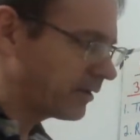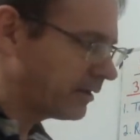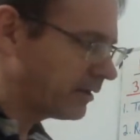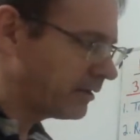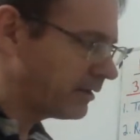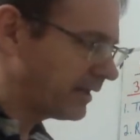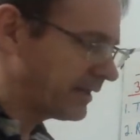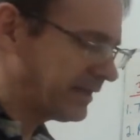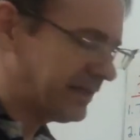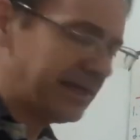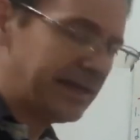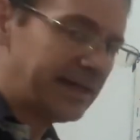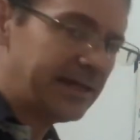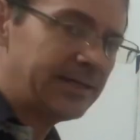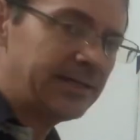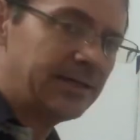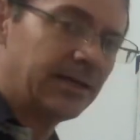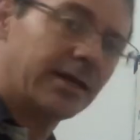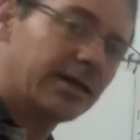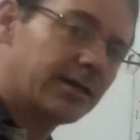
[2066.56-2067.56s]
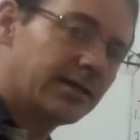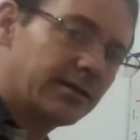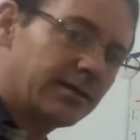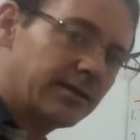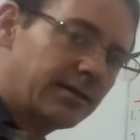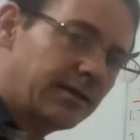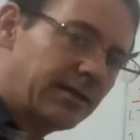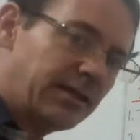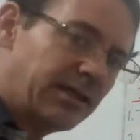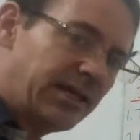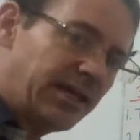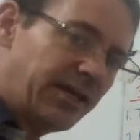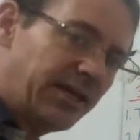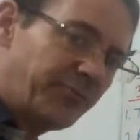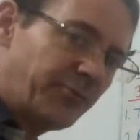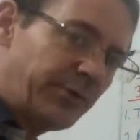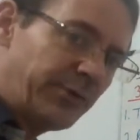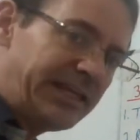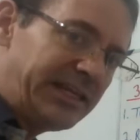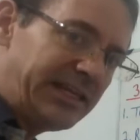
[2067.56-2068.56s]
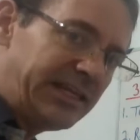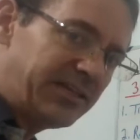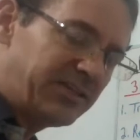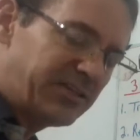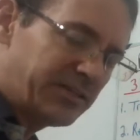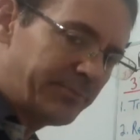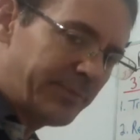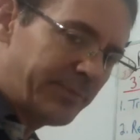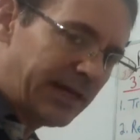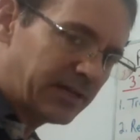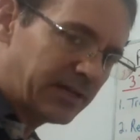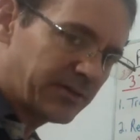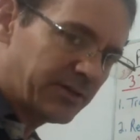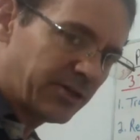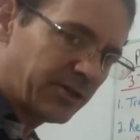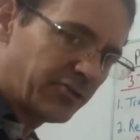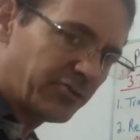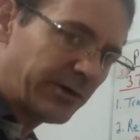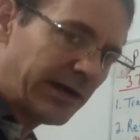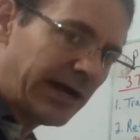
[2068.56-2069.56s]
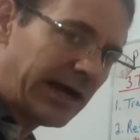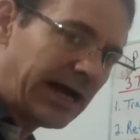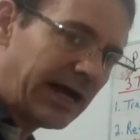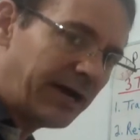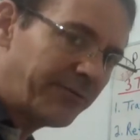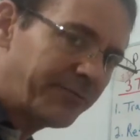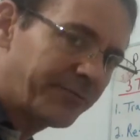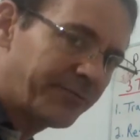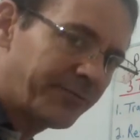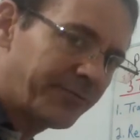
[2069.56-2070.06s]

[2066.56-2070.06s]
again, if we need to make the graph